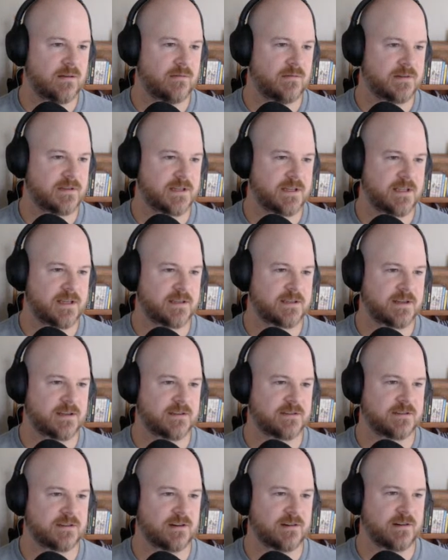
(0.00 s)
we see that it's going
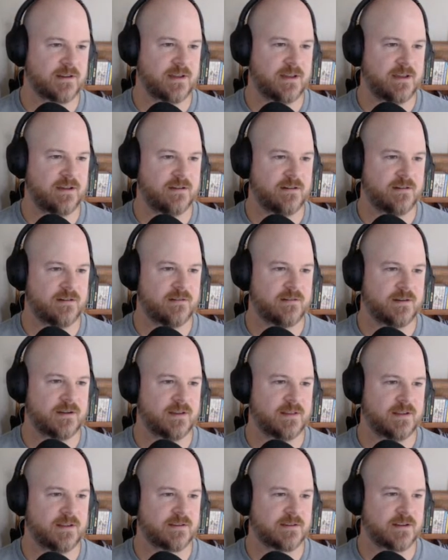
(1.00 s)
to start here,
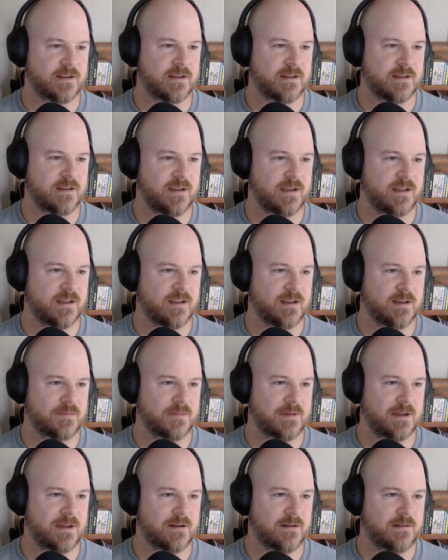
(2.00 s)
and then it's going to end up
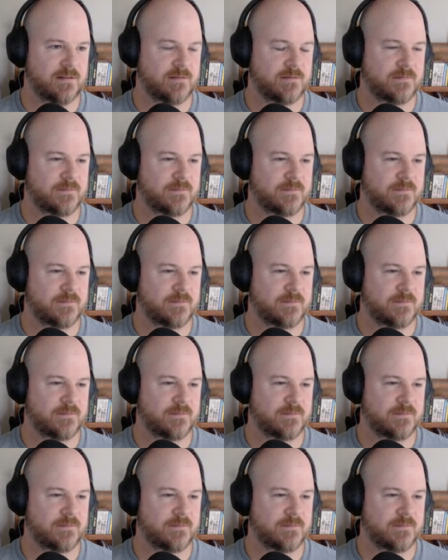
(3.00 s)
here.